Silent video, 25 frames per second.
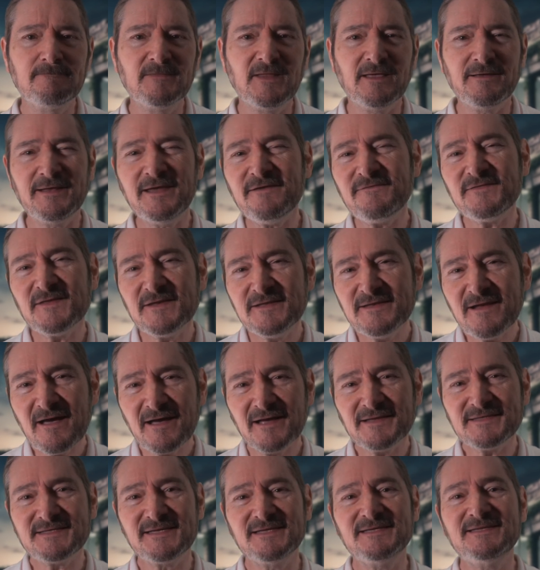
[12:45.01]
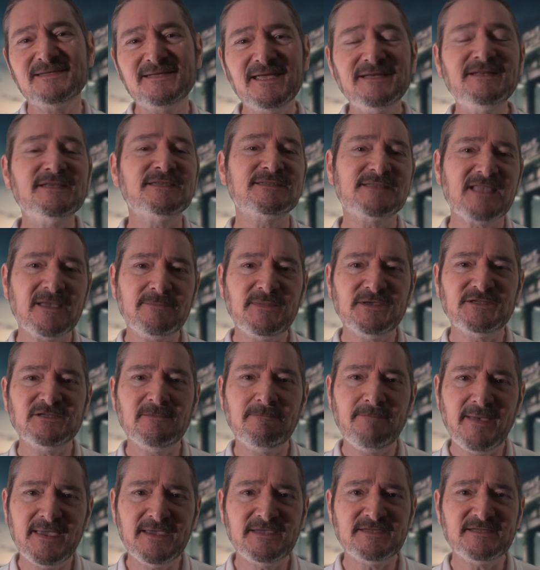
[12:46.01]
And if the Nazis did establish a
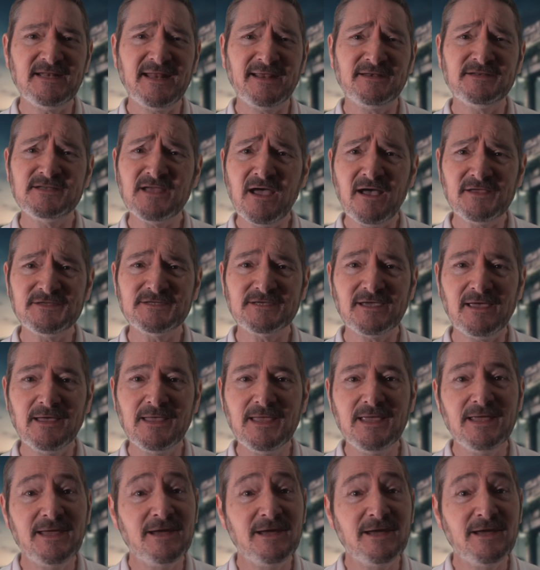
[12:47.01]
base in Antarctica,